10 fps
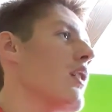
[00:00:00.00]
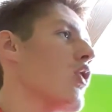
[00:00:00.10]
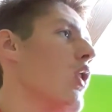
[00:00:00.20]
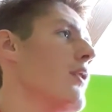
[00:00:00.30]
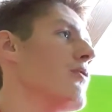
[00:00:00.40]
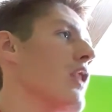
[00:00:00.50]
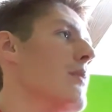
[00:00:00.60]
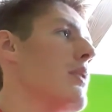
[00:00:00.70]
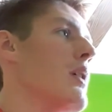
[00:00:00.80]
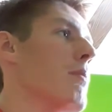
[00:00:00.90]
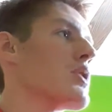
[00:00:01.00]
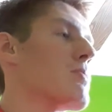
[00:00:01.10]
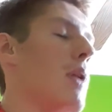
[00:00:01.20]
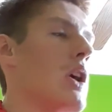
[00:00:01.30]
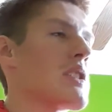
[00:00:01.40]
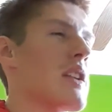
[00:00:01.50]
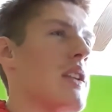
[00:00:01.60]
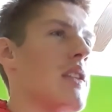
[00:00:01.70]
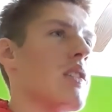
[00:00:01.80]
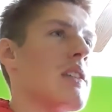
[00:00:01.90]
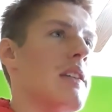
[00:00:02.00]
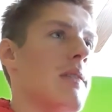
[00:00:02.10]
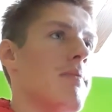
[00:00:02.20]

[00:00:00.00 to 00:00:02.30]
coin flip puts Boston in the lead.